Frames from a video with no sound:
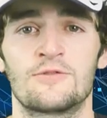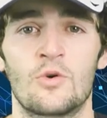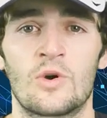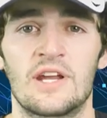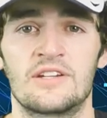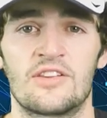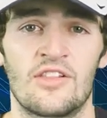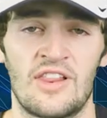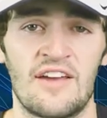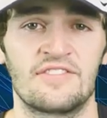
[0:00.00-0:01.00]
forehand to
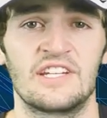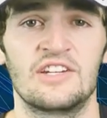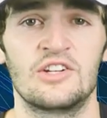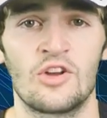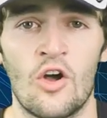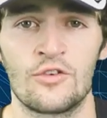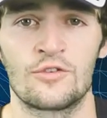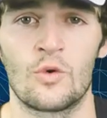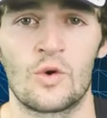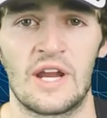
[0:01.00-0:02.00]
the lefty, Nadal's
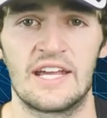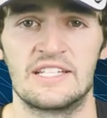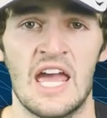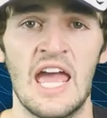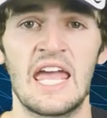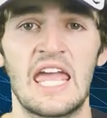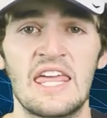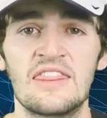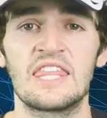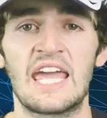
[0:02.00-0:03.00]
forehand
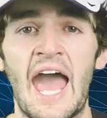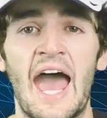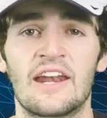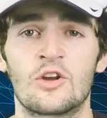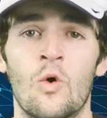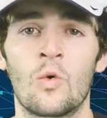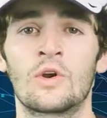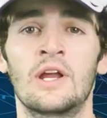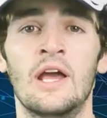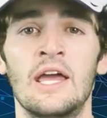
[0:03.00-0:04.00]
in the ad
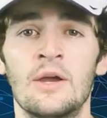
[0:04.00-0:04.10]
court.